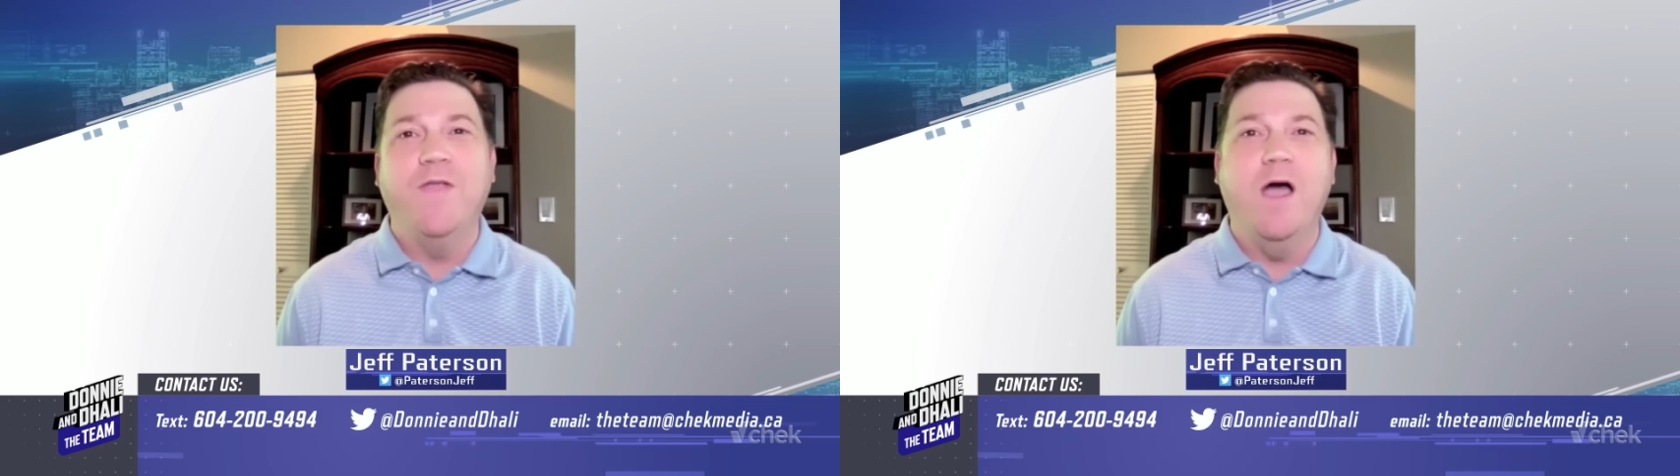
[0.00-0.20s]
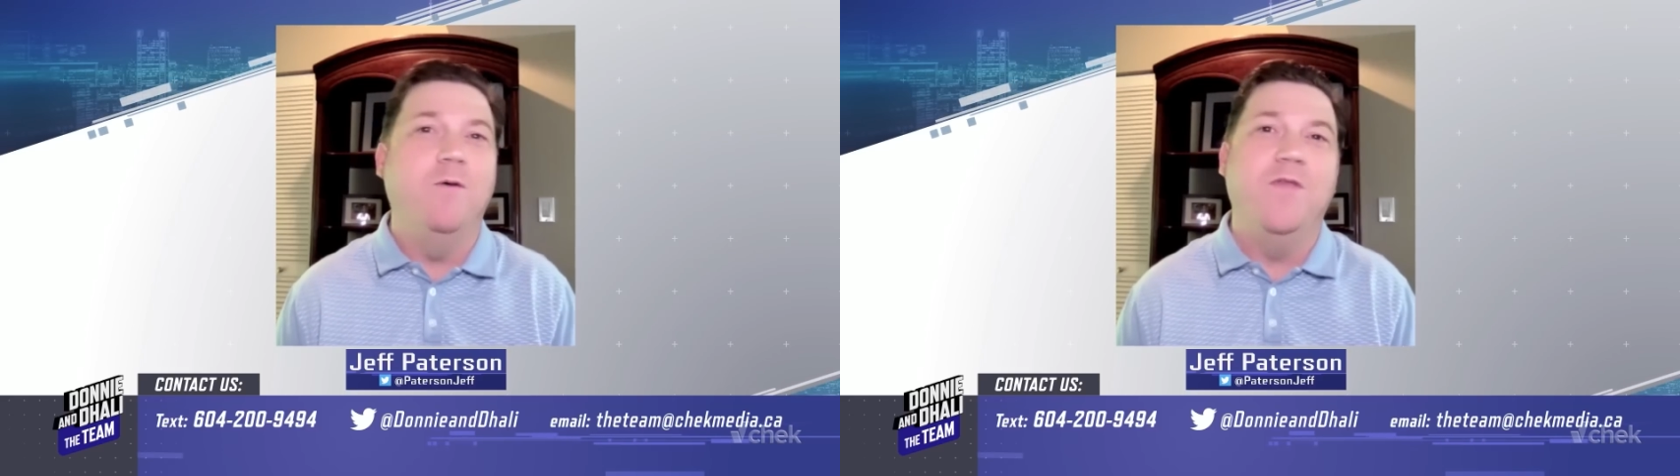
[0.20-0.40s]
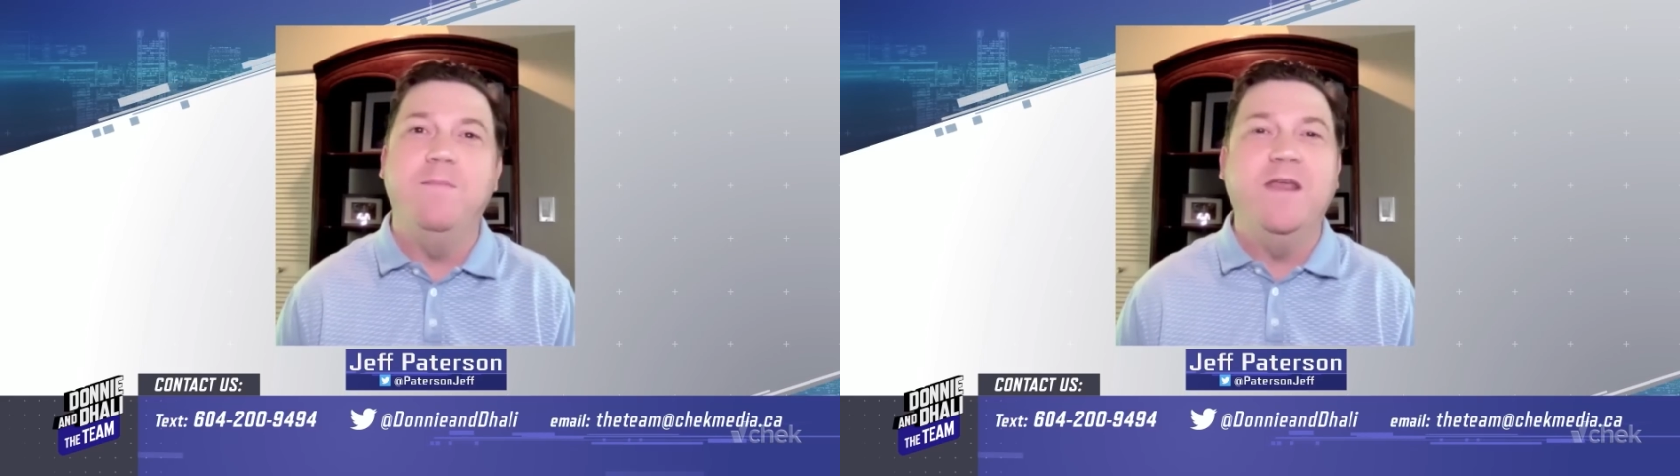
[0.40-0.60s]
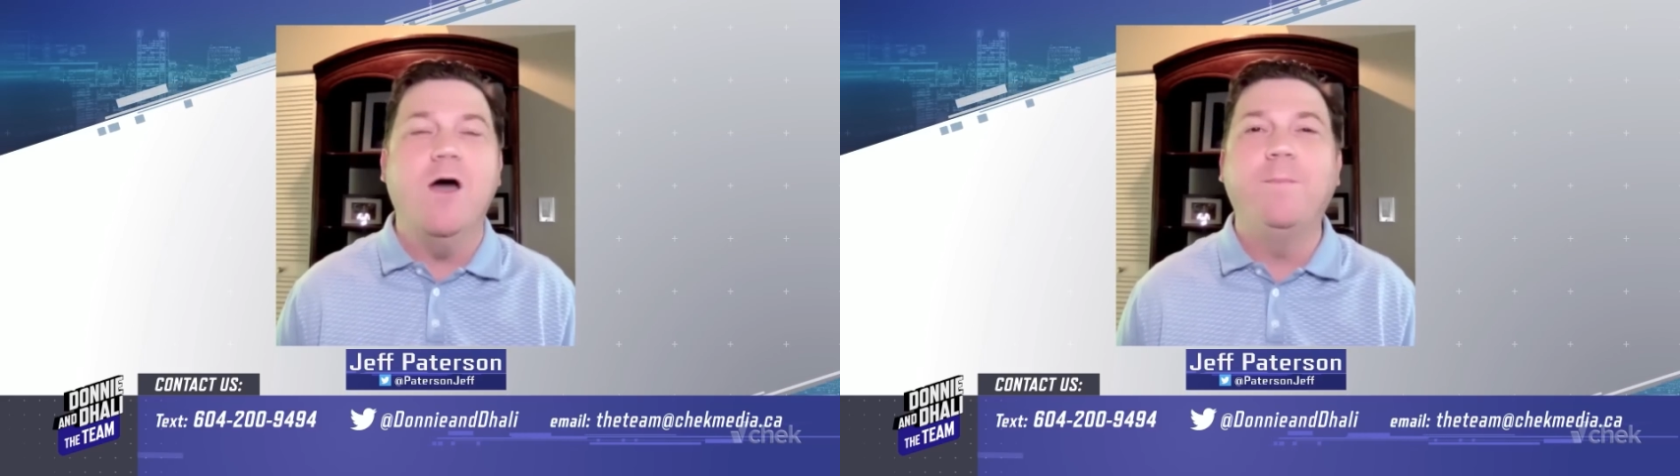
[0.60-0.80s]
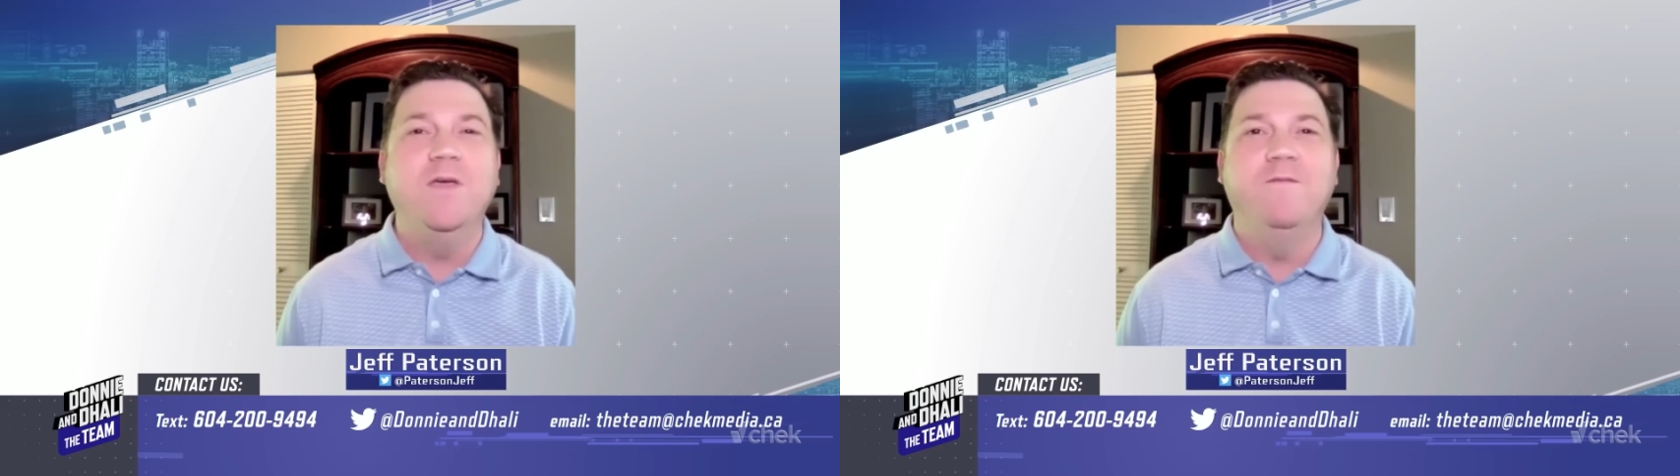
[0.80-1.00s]
Now, they may
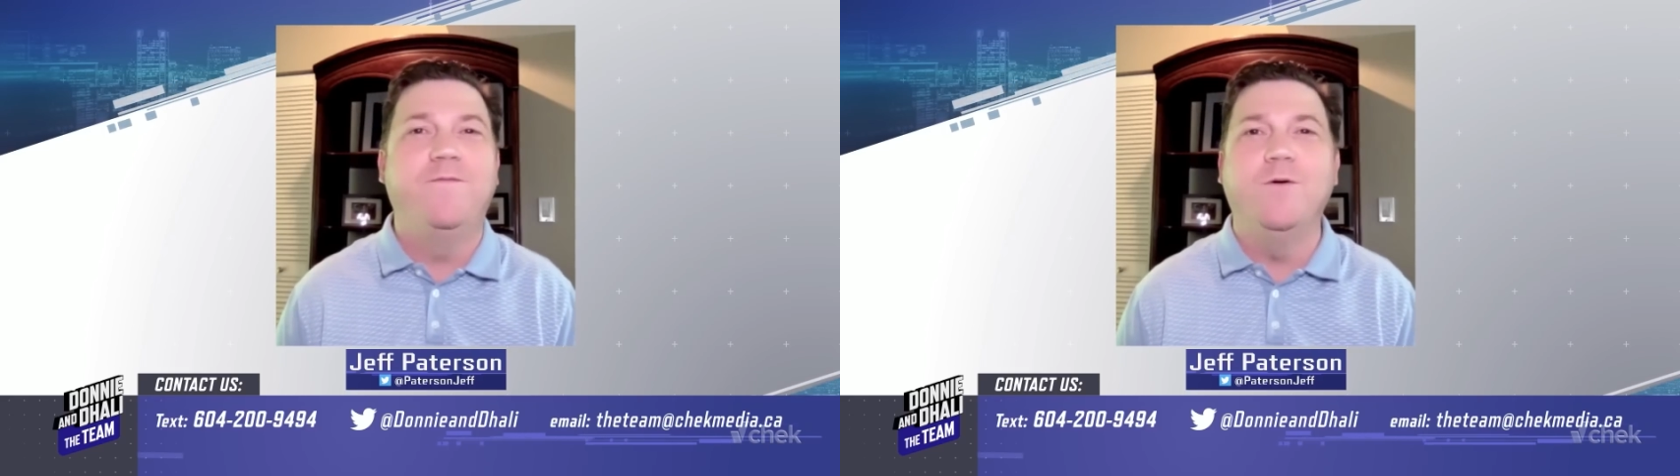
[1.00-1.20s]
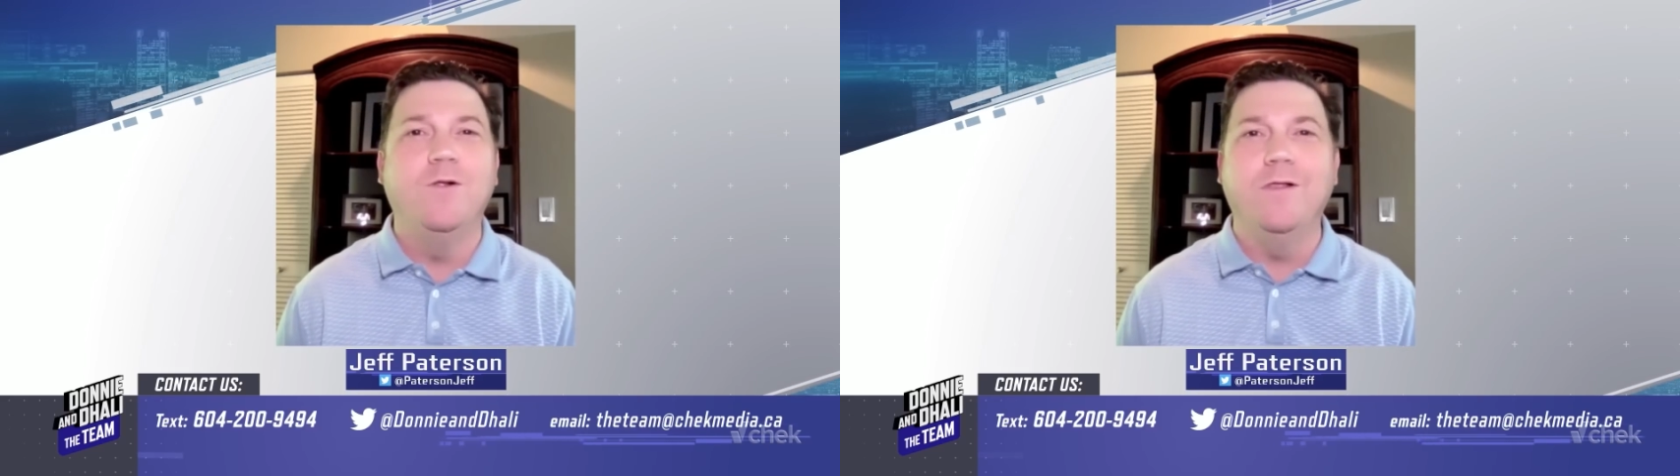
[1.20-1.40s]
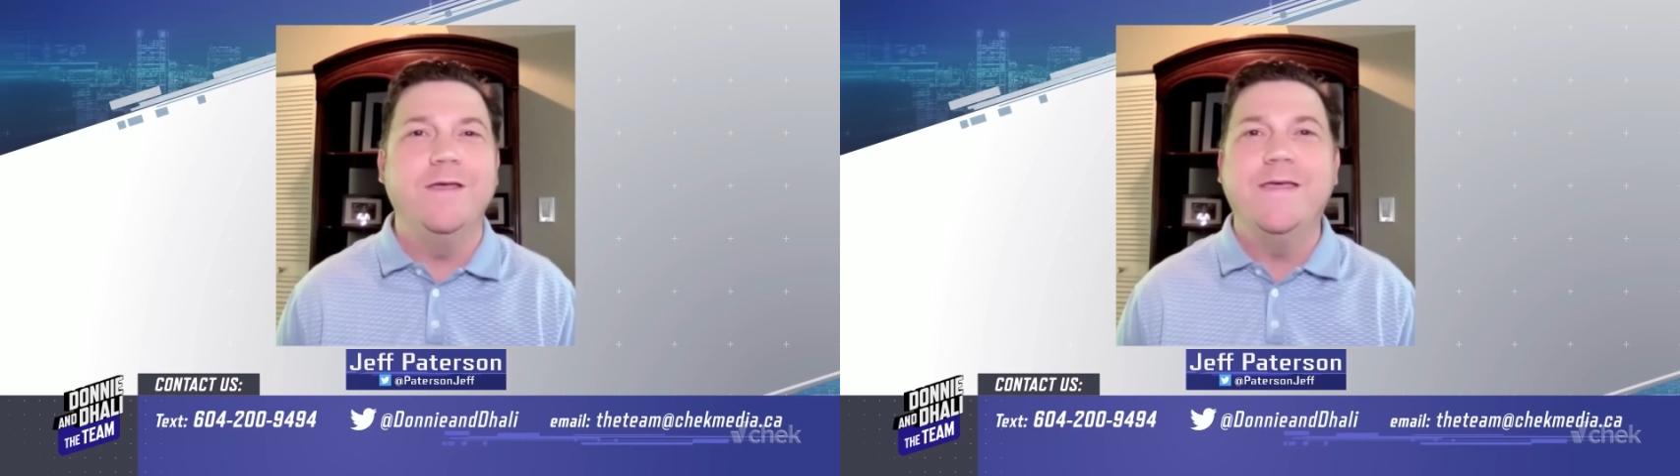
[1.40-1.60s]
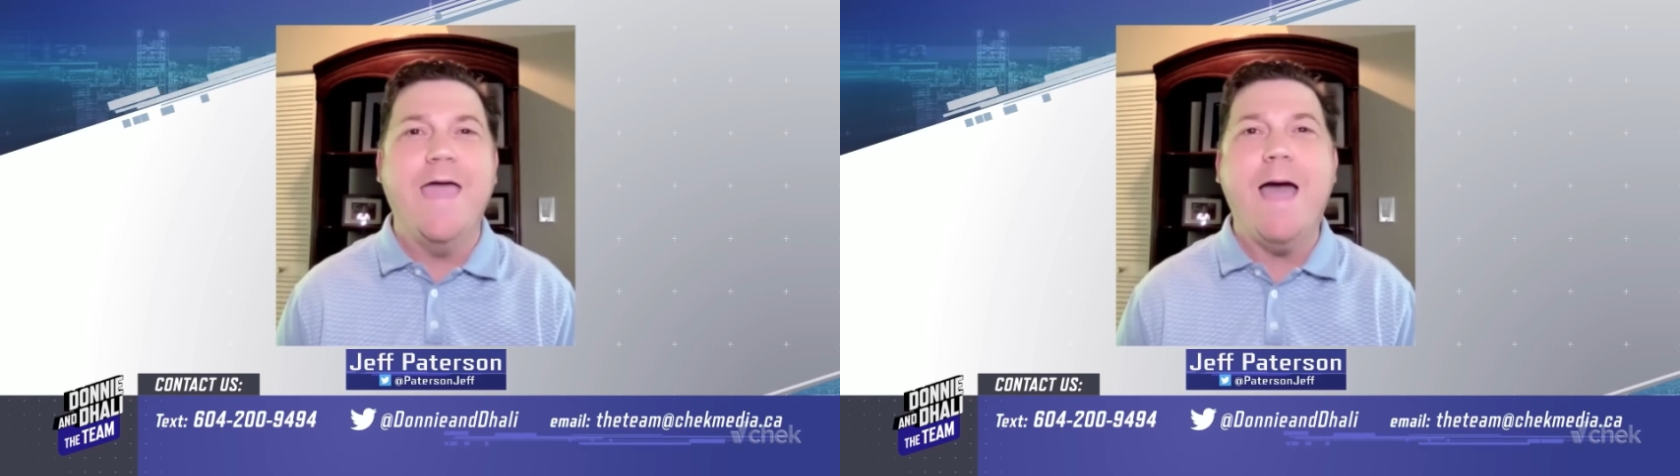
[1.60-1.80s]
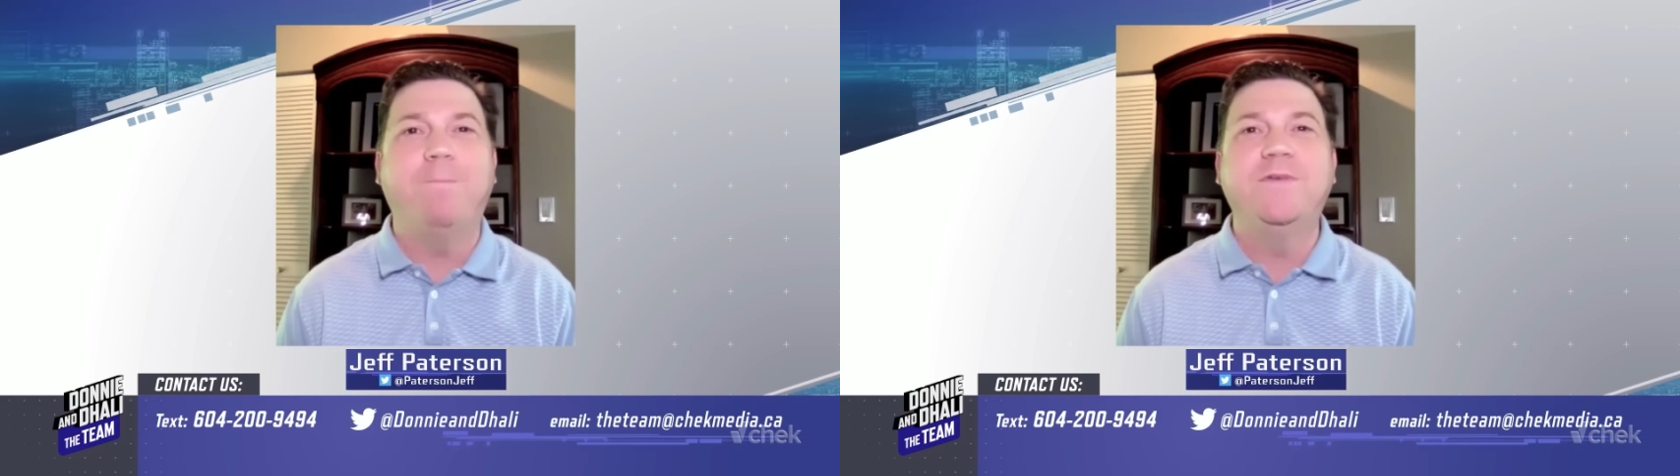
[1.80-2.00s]
not be a fully
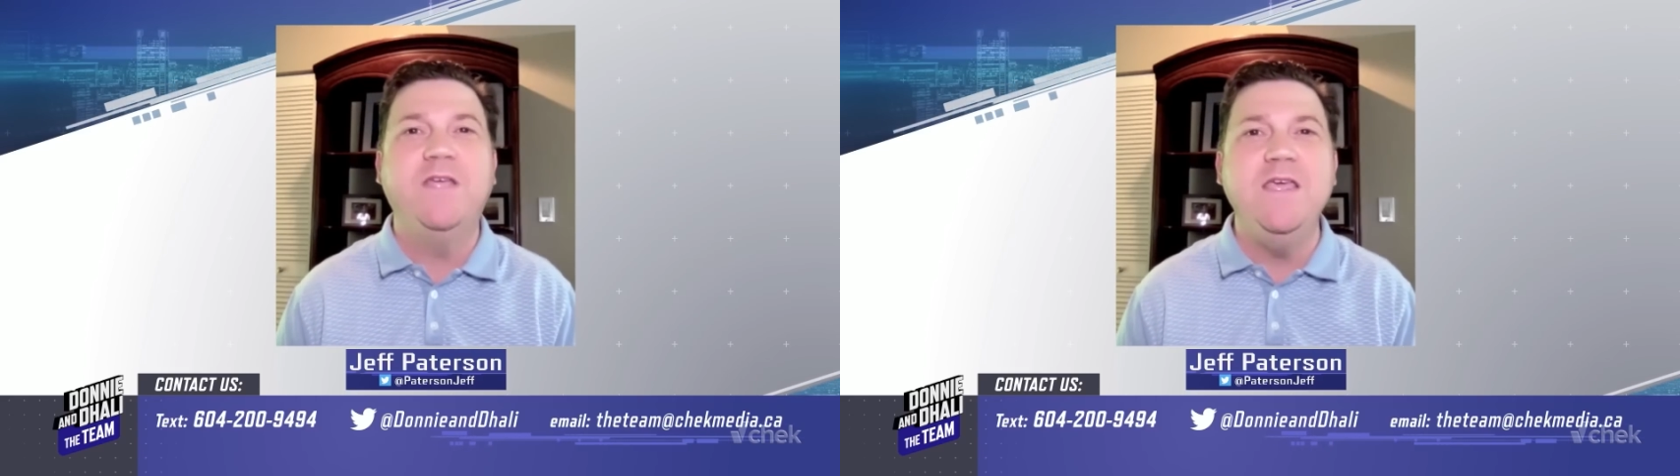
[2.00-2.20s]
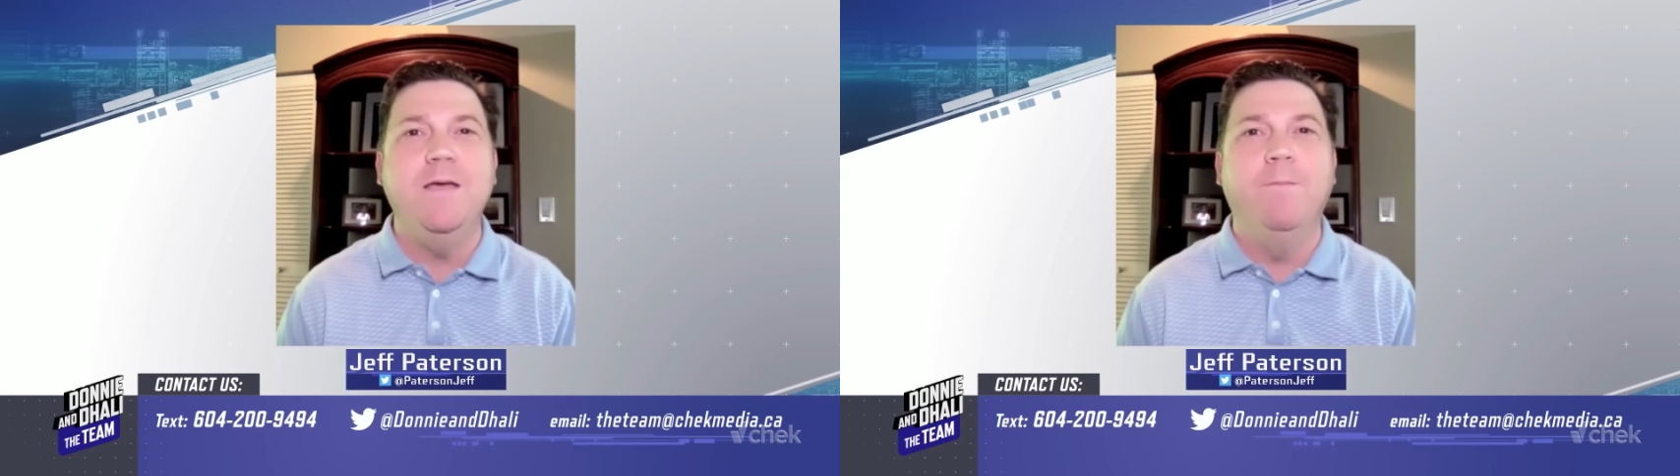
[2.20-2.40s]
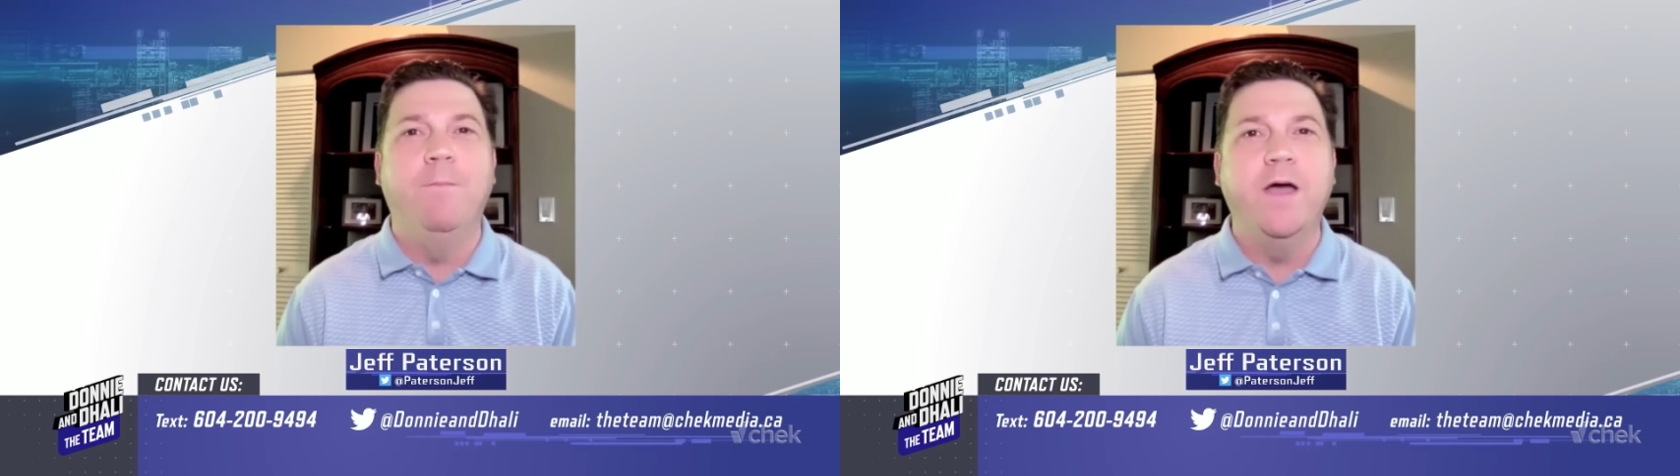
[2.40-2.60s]
capped team,